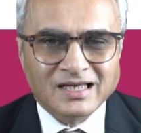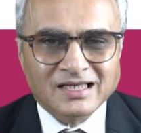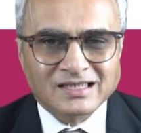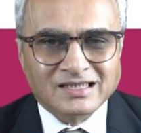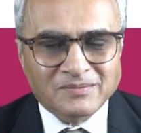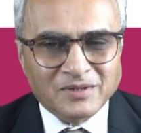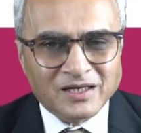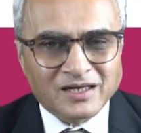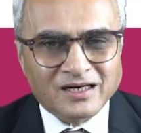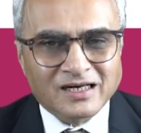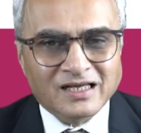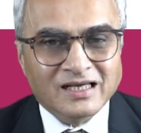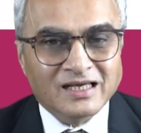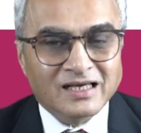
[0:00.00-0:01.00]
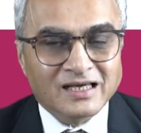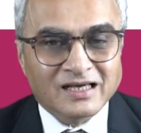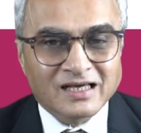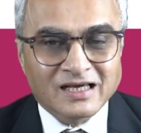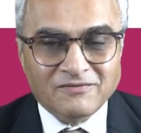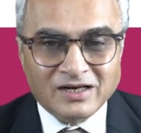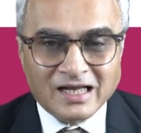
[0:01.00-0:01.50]
Similarly,
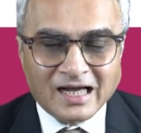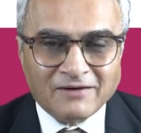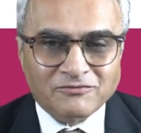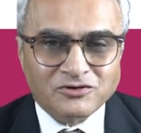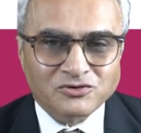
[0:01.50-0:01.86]
he will have